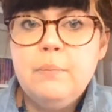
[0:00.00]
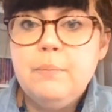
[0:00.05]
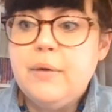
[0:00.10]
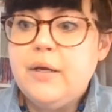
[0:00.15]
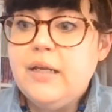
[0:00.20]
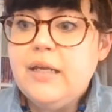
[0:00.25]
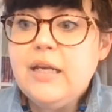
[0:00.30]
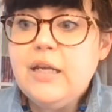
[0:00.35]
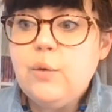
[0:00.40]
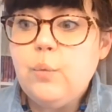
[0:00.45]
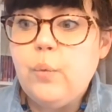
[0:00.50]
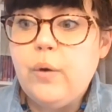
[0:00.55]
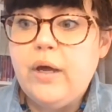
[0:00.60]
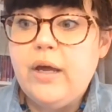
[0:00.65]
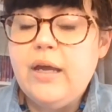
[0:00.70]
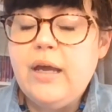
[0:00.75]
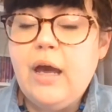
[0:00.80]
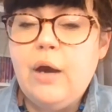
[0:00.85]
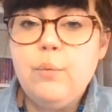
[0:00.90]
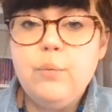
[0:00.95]
But
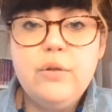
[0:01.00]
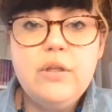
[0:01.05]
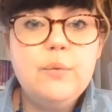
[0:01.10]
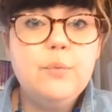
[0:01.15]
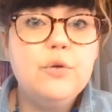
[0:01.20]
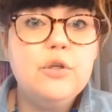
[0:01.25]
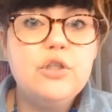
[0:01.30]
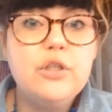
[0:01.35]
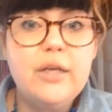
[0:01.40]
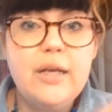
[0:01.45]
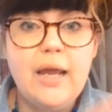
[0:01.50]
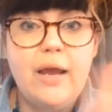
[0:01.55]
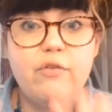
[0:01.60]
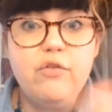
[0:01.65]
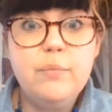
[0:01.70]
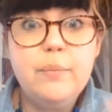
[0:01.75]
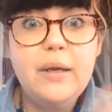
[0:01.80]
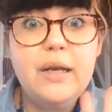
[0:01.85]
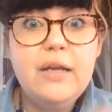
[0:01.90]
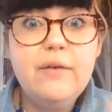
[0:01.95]
anyway, I really appreciate
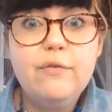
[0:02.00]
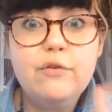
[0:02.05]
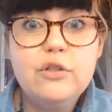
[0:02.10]
everybody